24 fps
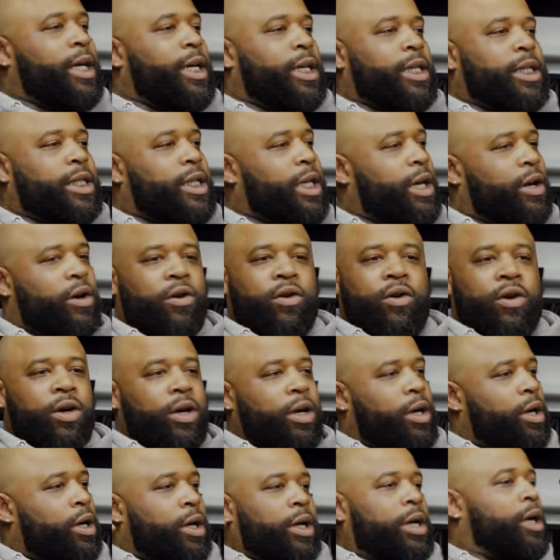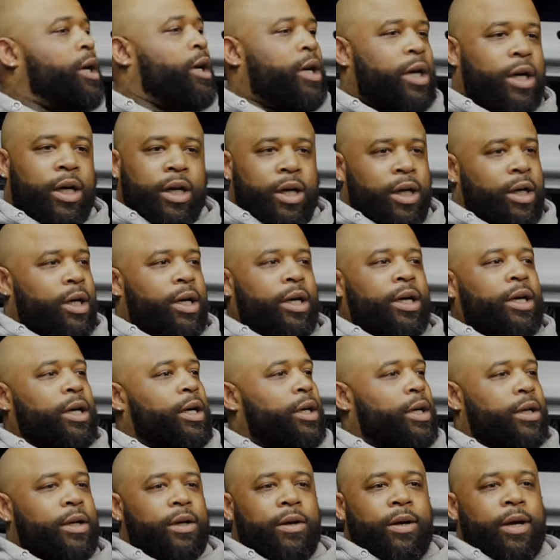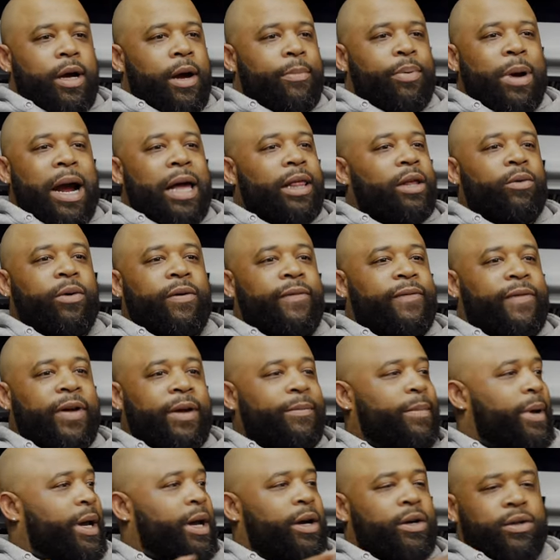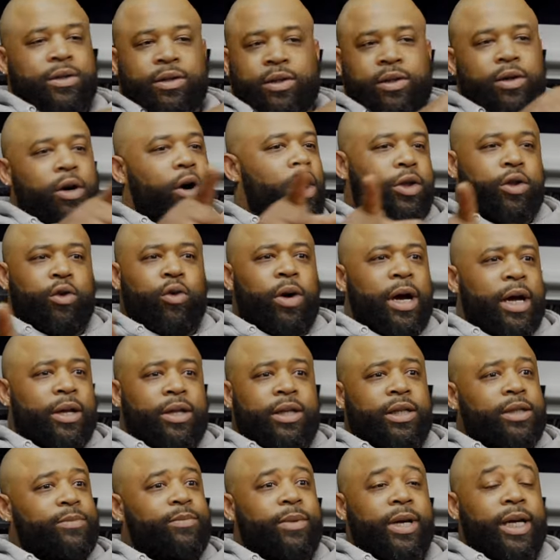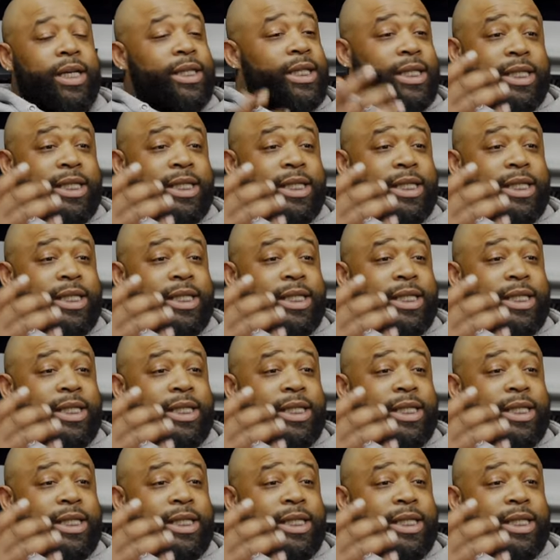Still a problem with females all throughout this bitch.